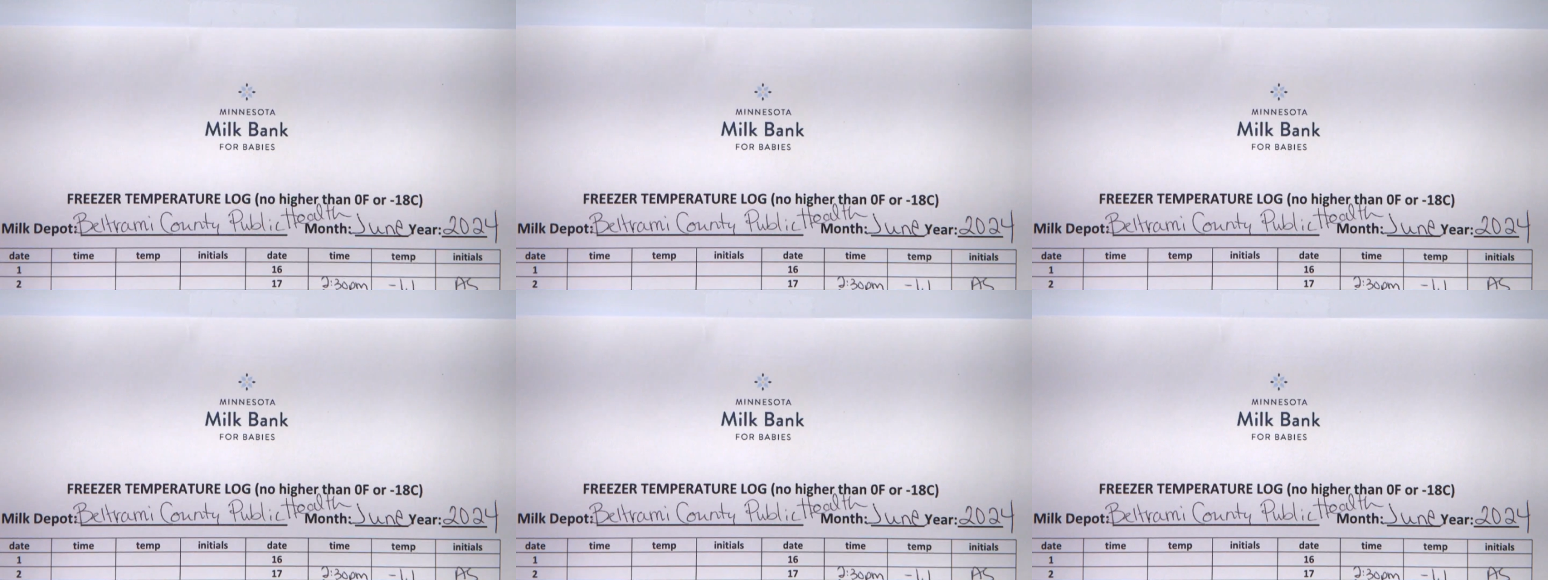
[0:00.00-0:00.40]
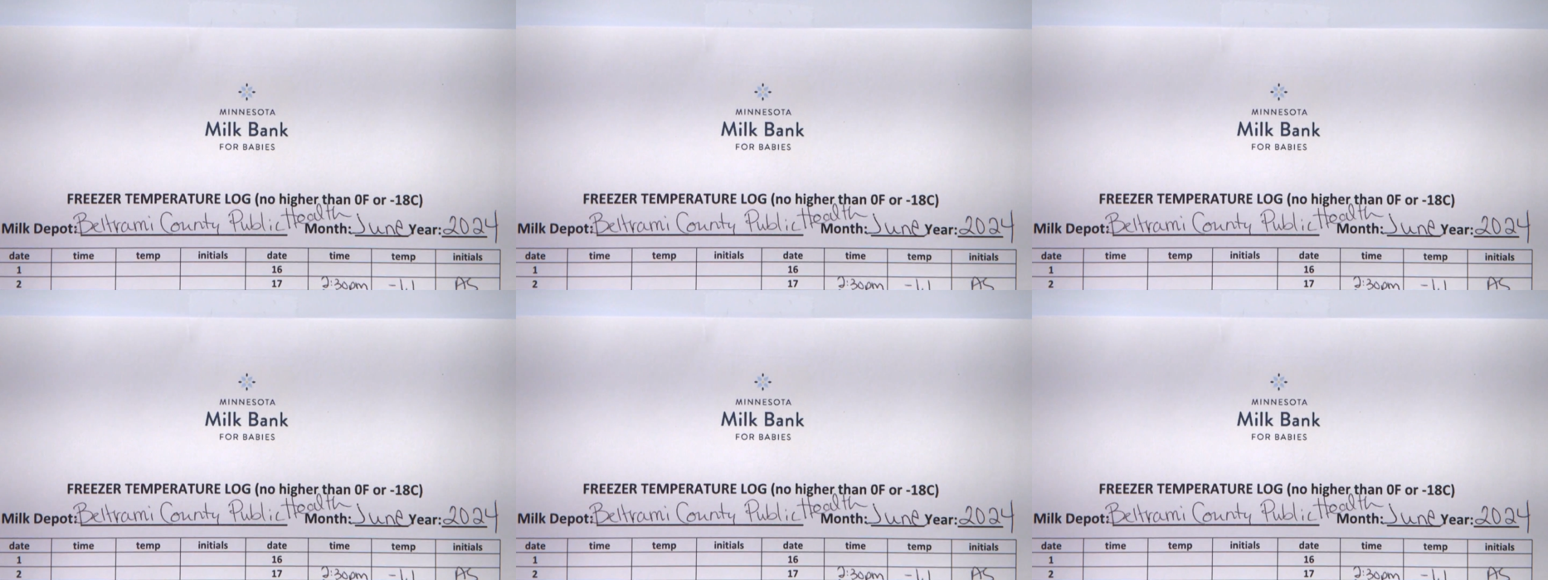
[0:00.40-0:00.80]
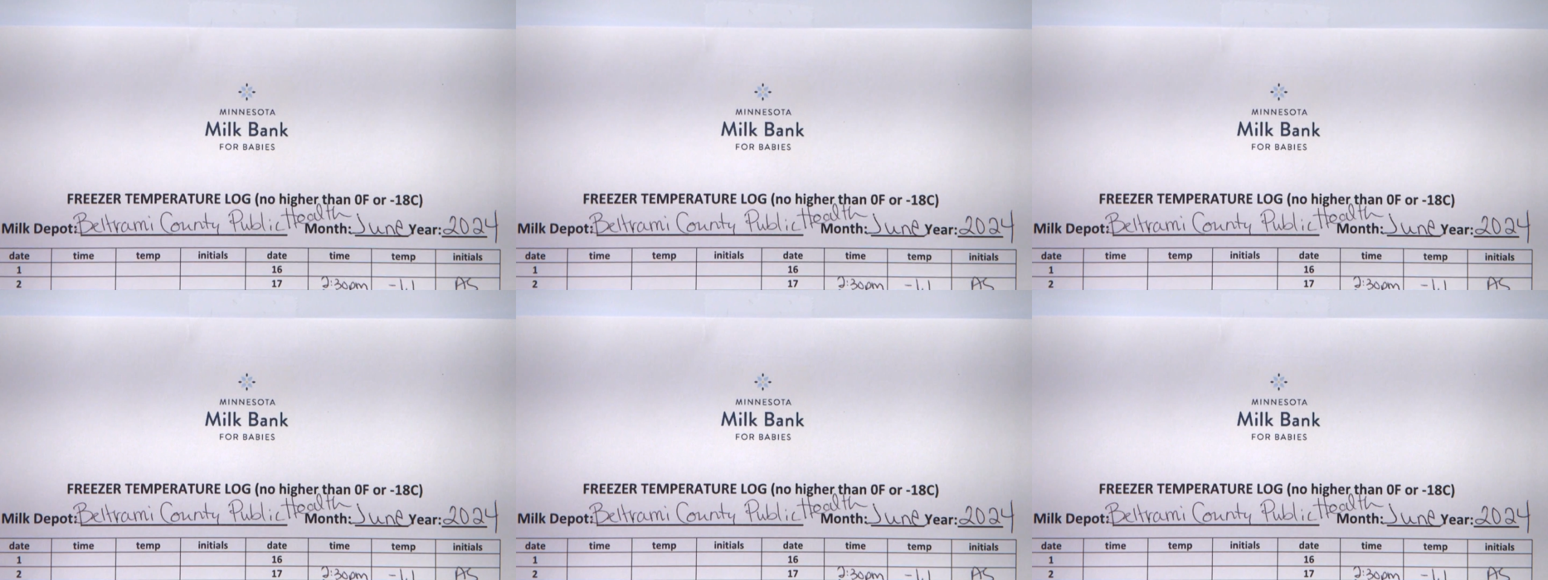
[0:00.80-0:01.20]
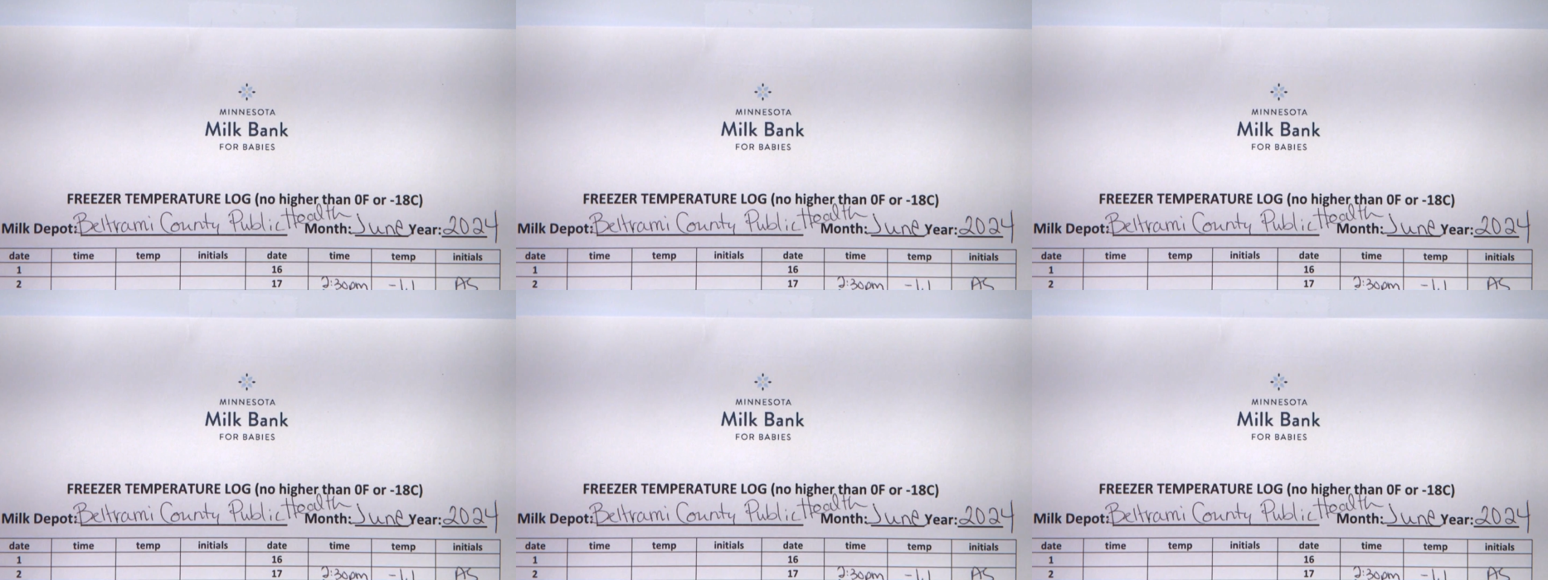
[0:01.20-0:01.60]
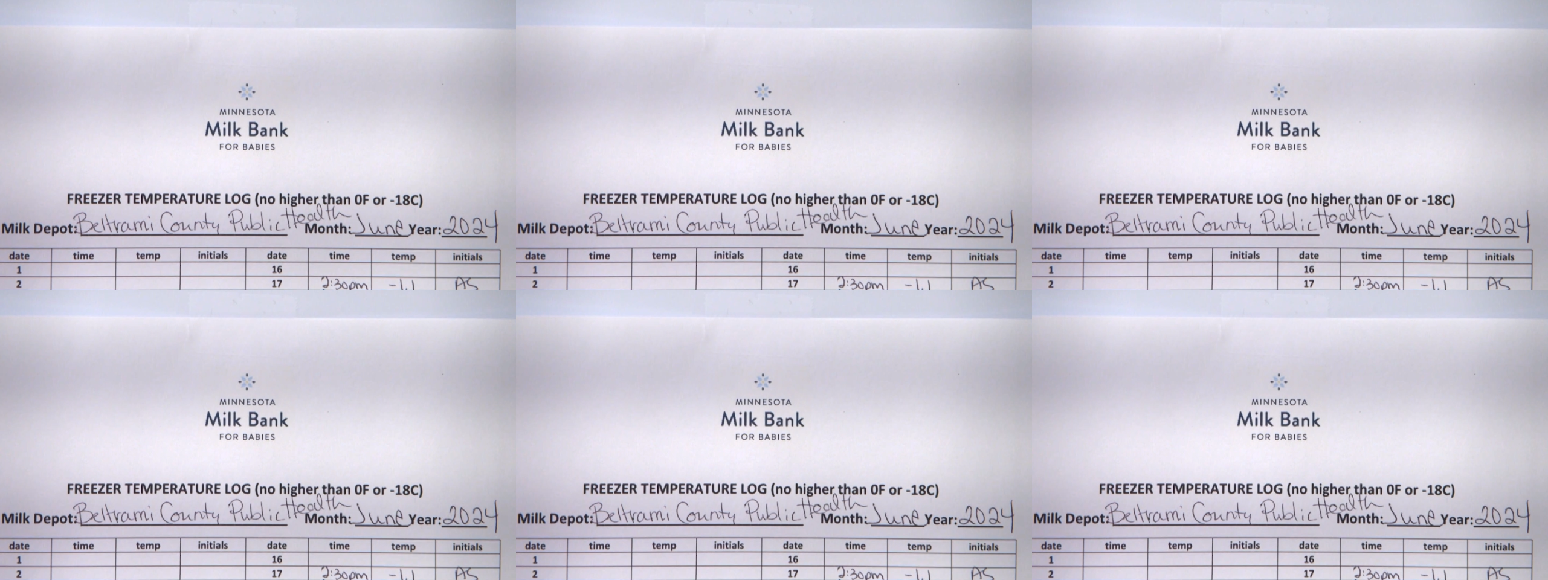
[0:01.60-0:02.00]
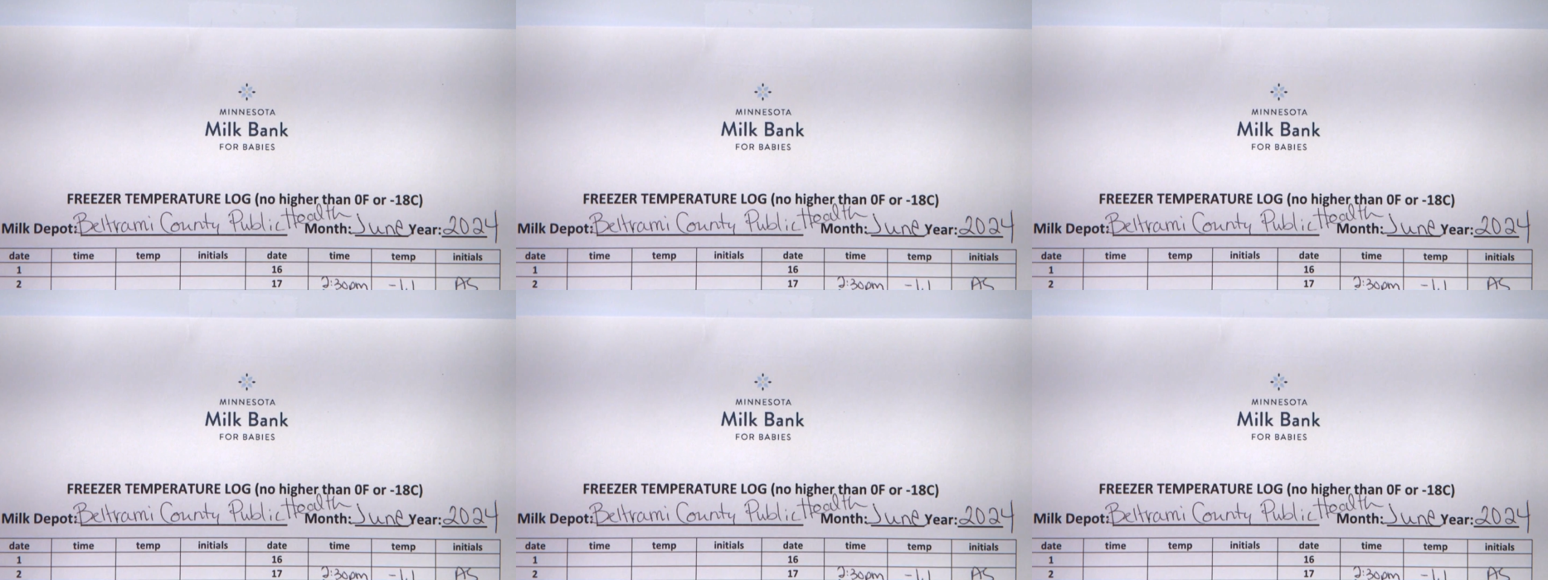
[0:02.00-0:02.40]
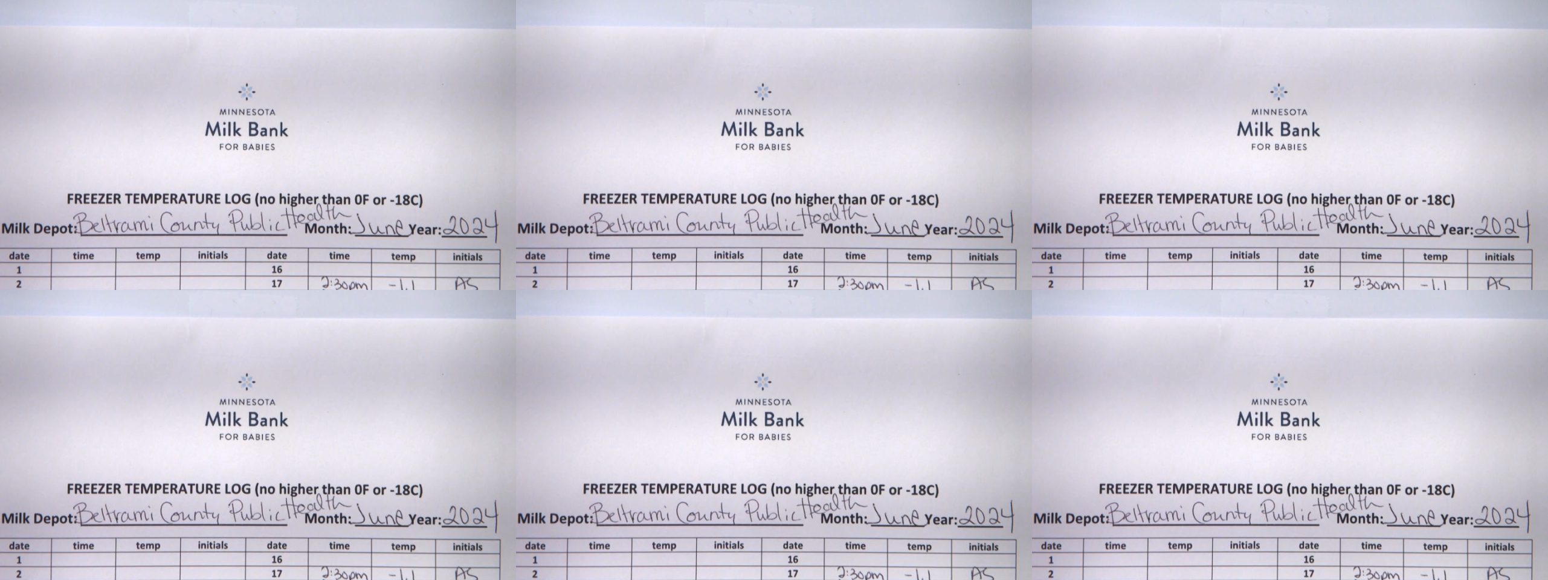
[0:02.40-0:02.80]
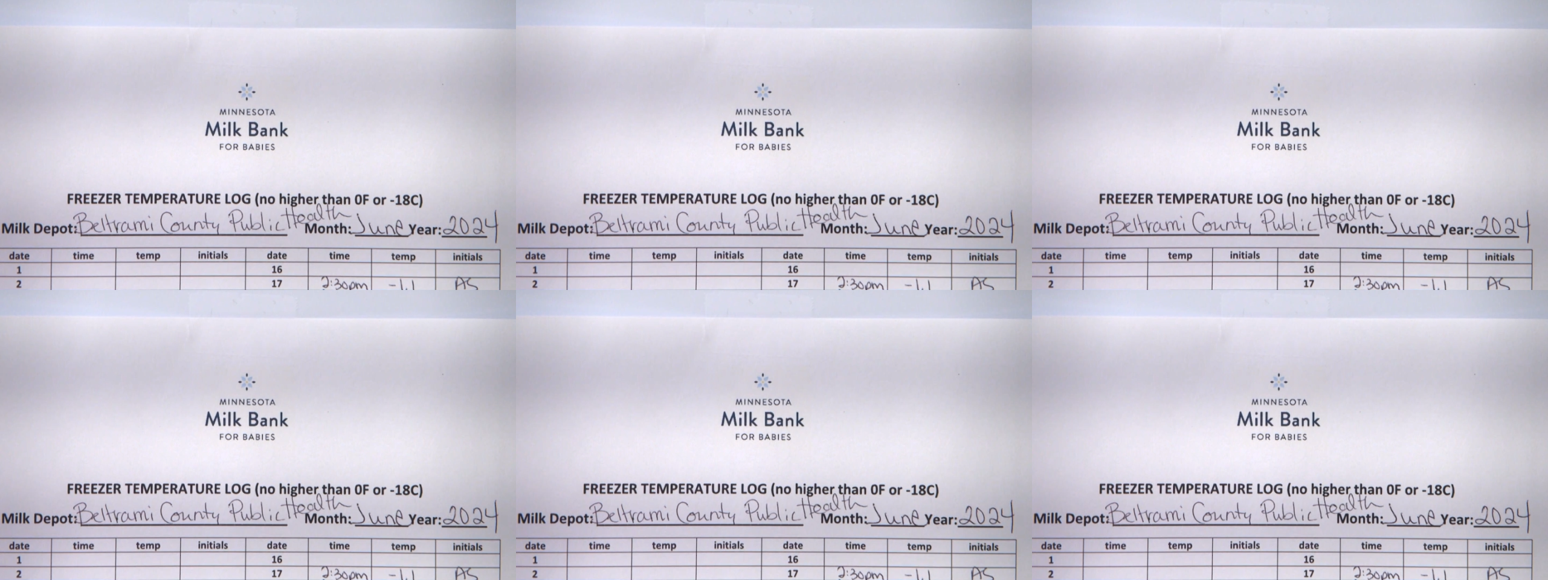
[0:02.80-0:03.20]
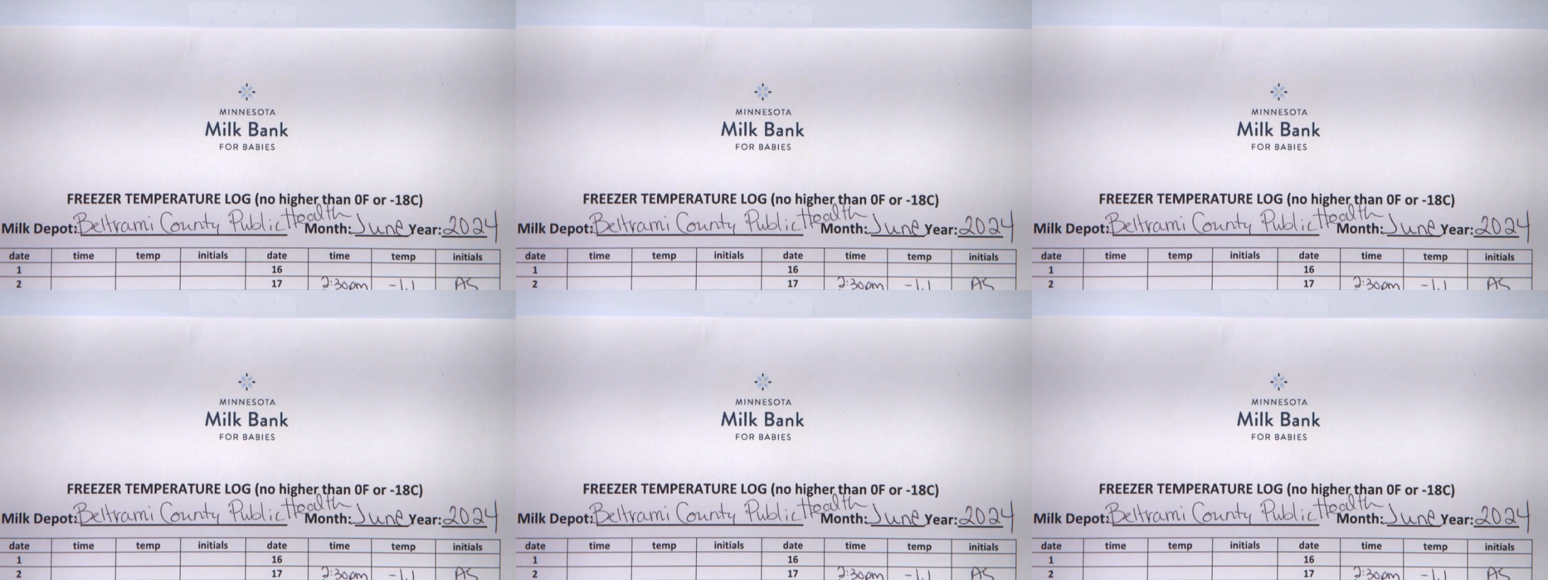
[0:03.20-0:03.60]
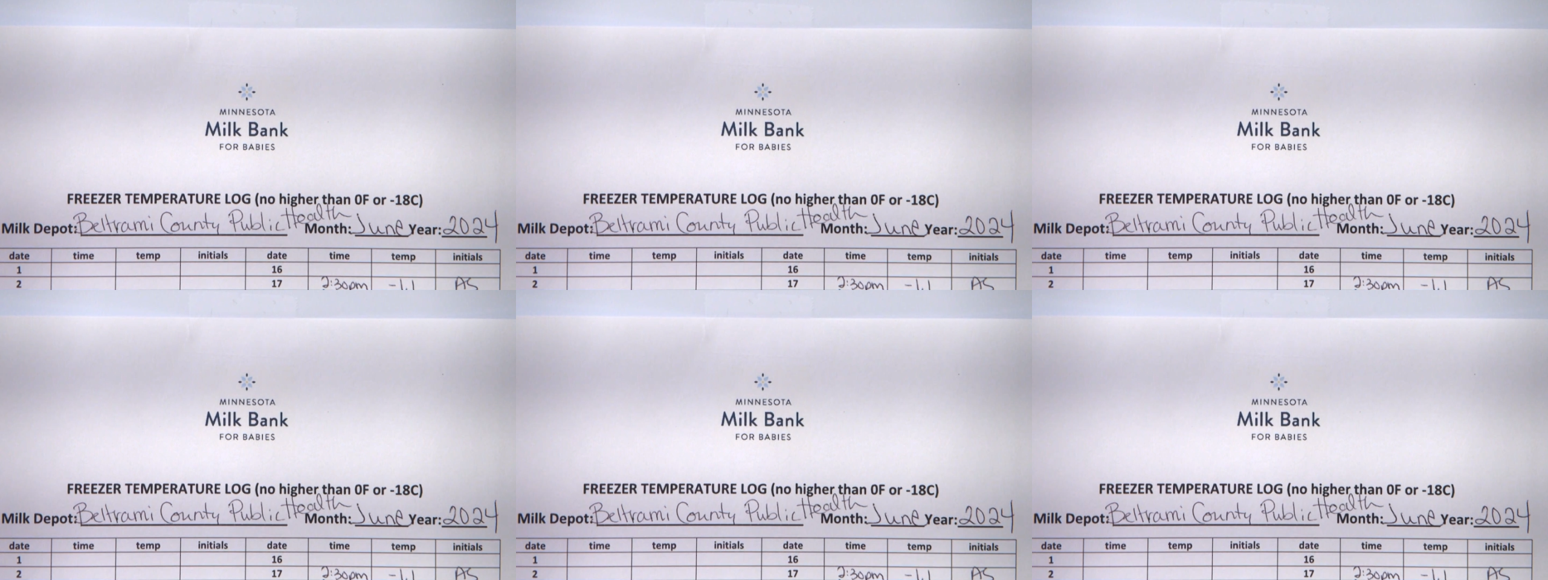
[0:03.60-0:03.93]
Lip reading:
(no speaker visible)